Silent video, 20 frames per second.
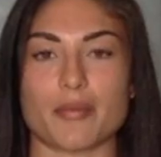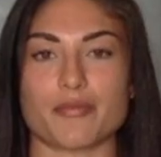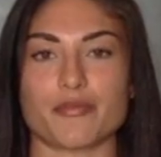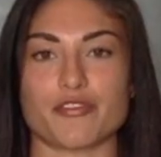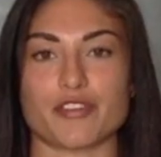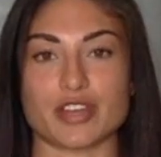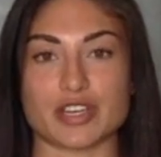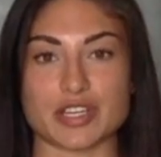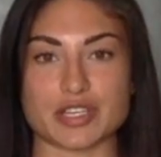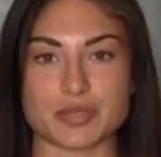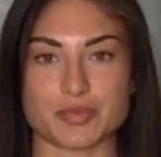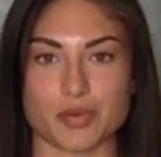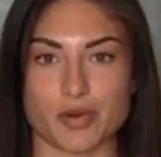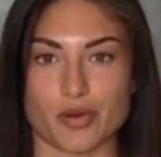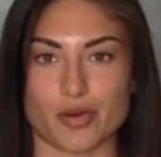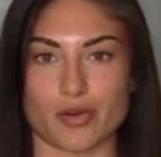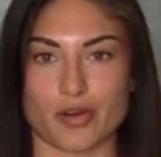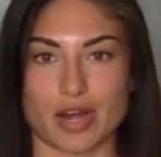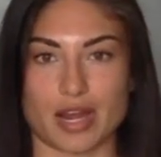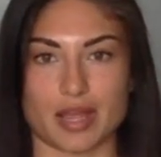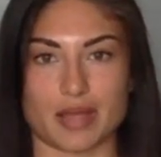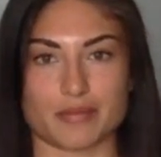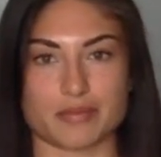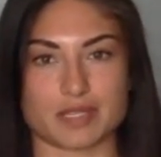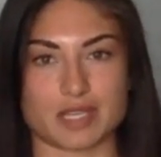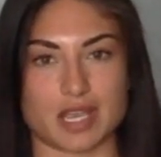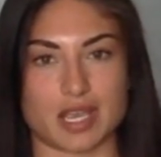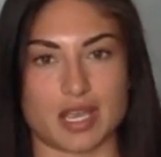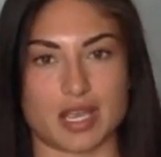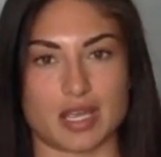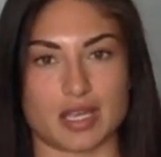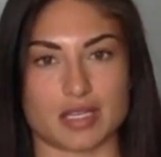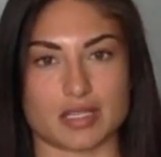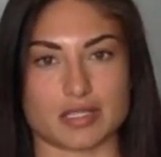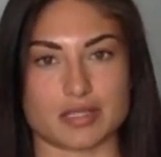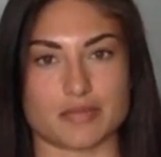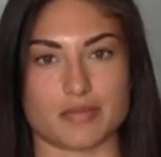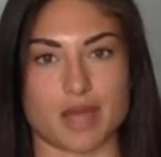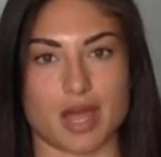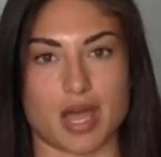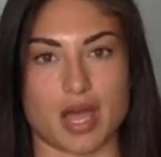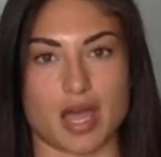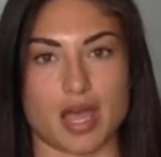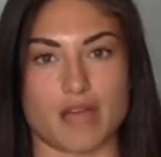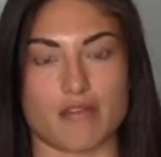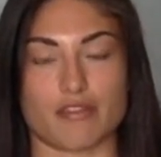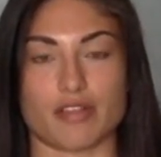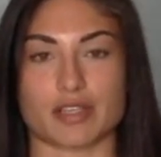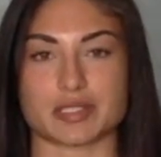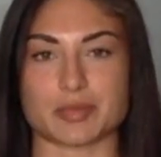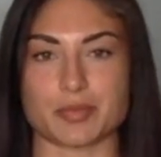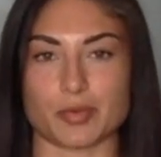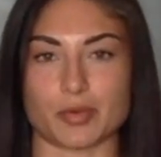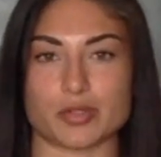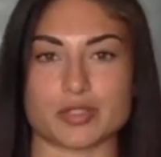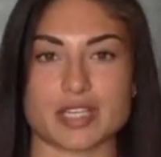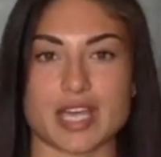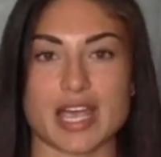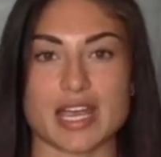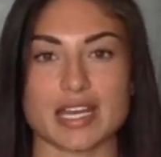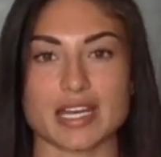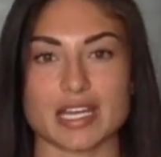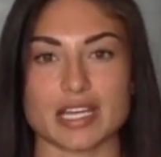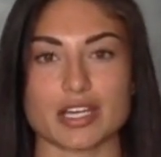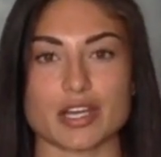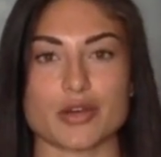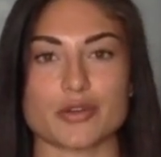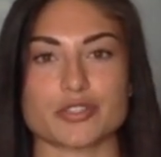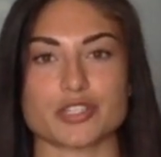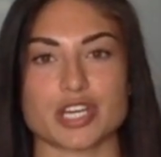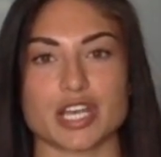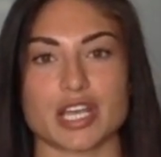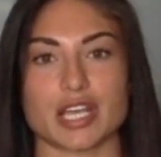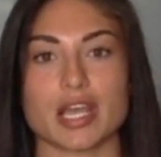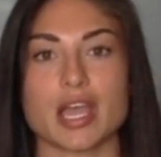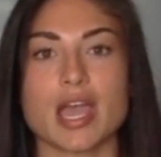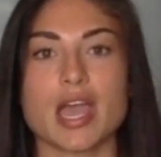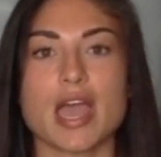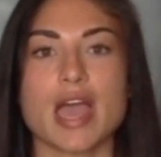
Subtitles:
fitness programs, and my flexible dieting coaching.